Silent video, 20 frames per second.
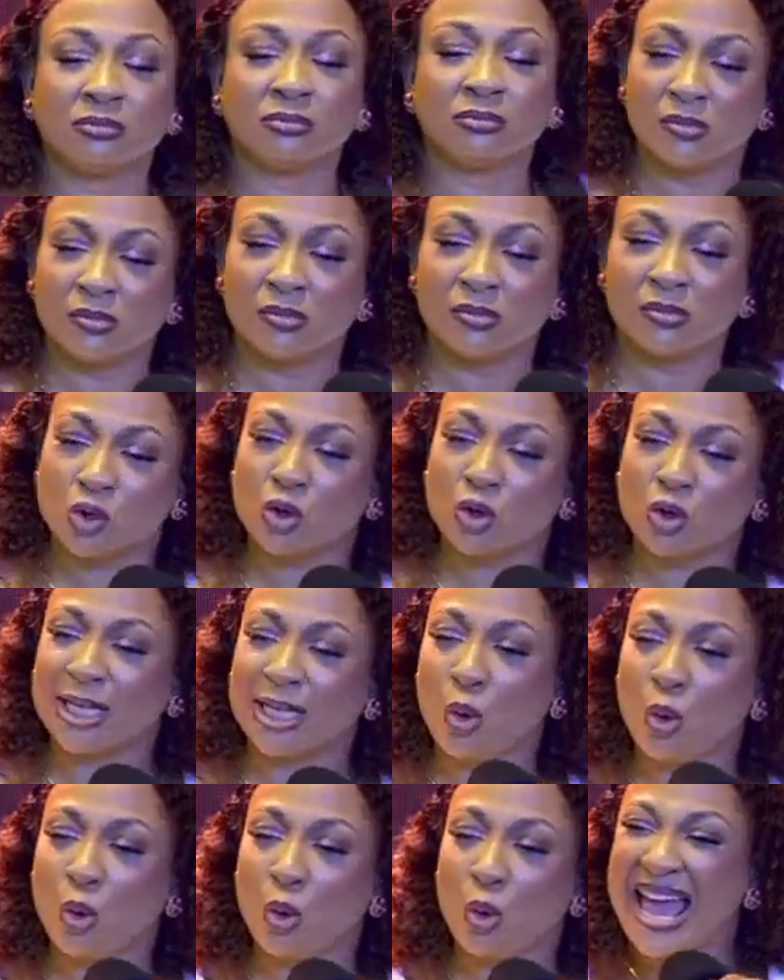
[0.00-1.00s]
so that you
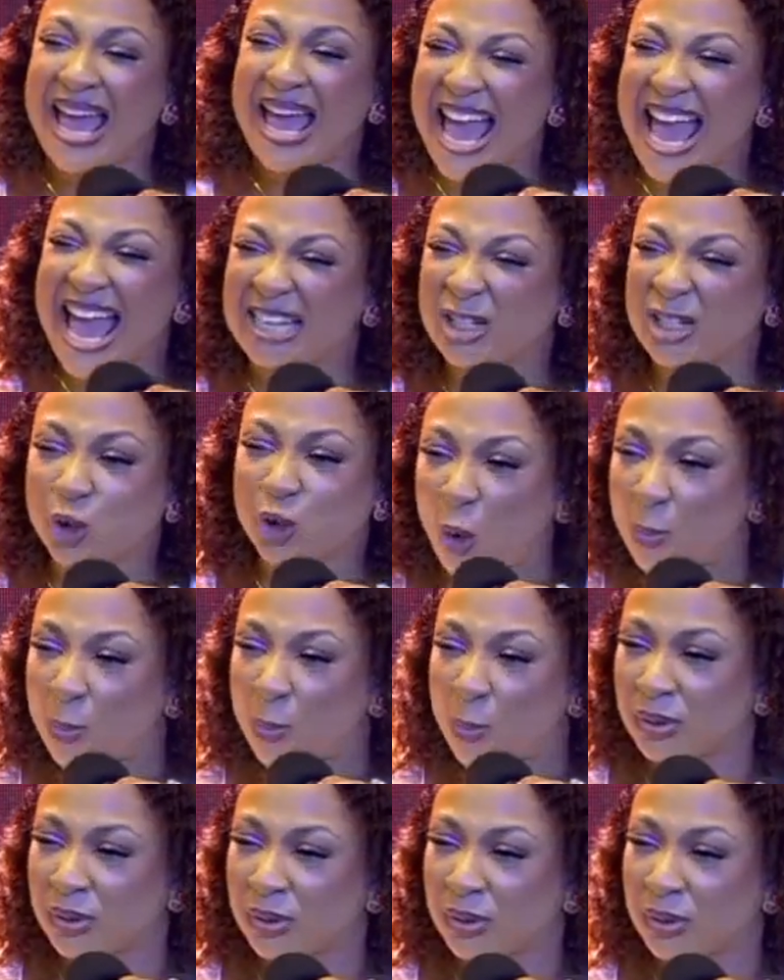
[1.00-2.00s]
don't end up
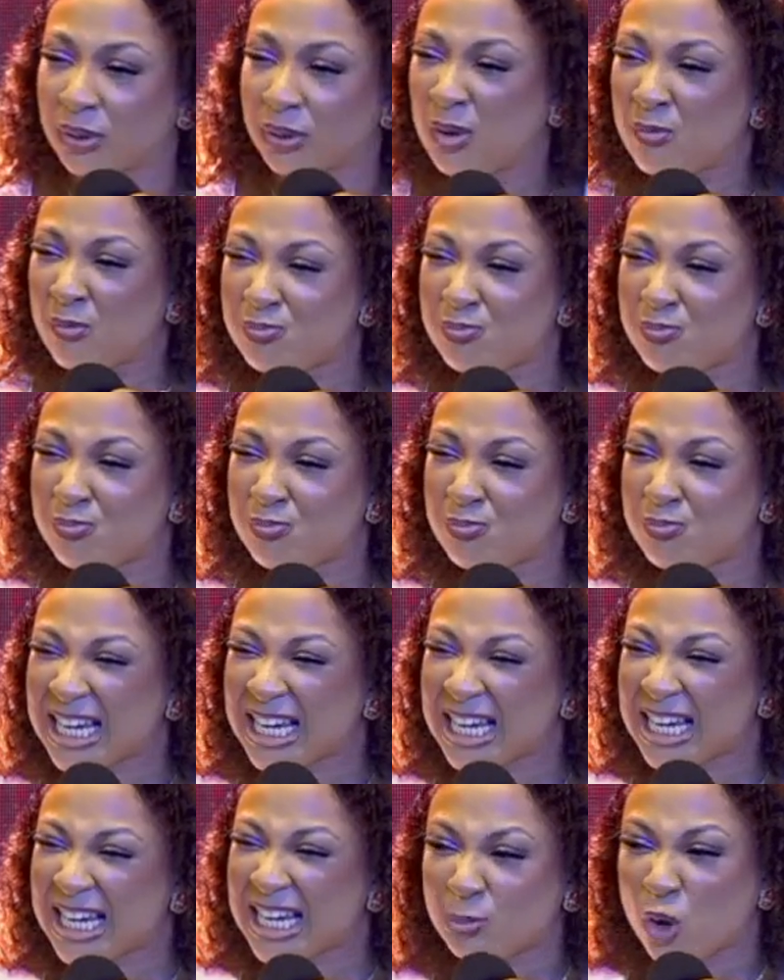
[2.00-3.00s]
breaking
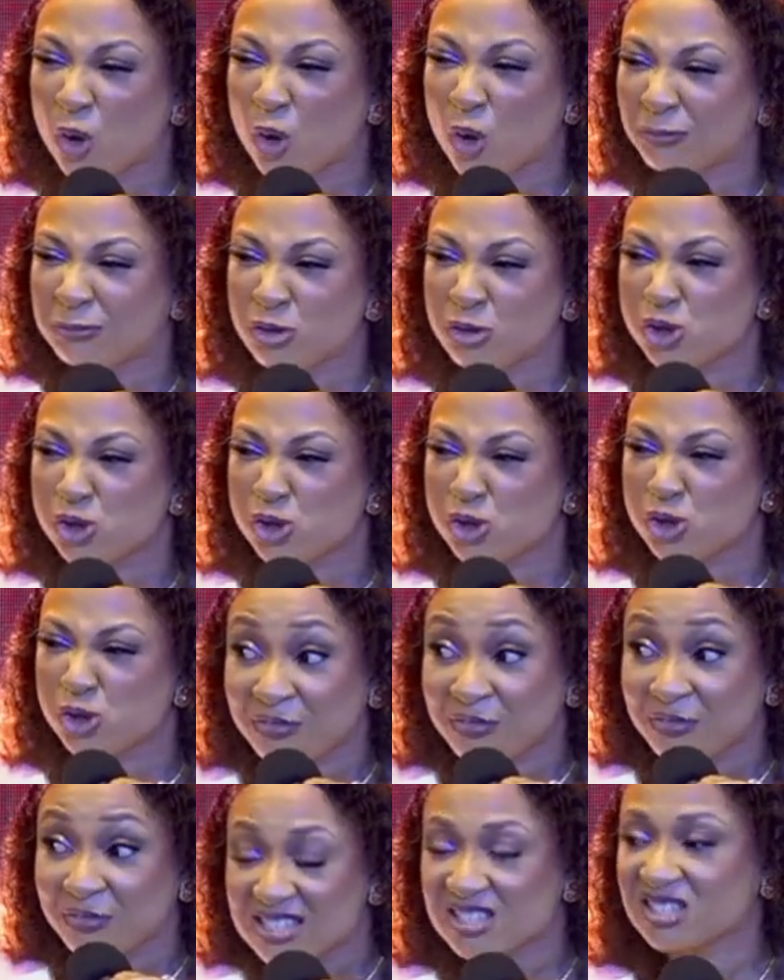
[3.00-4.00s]
up your future
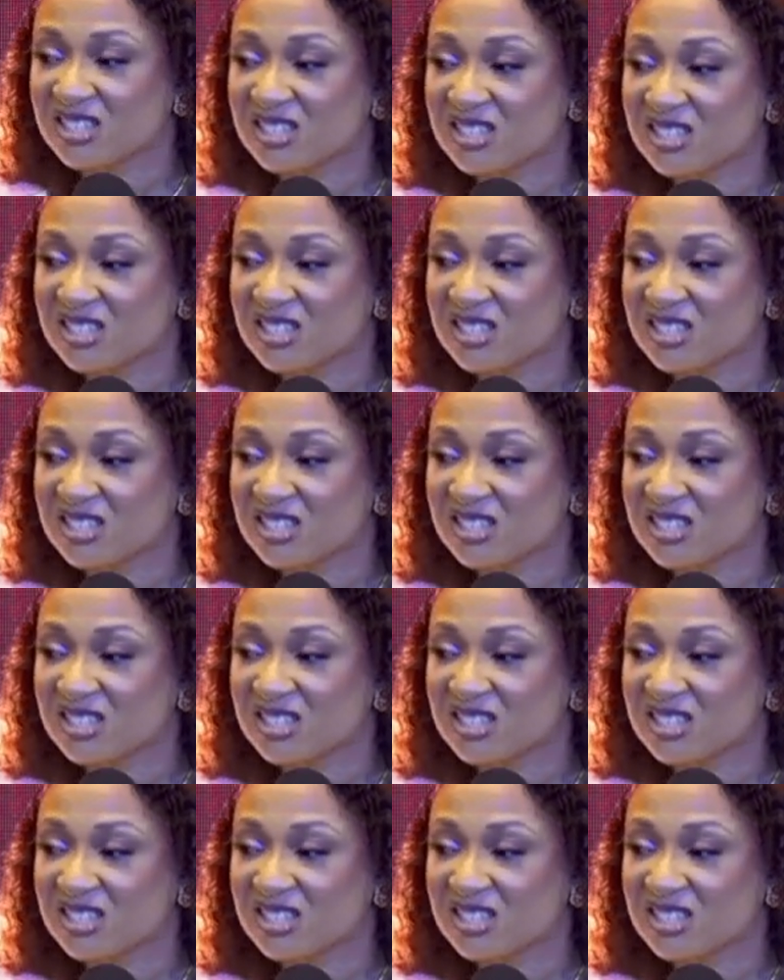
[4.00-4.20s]
fast.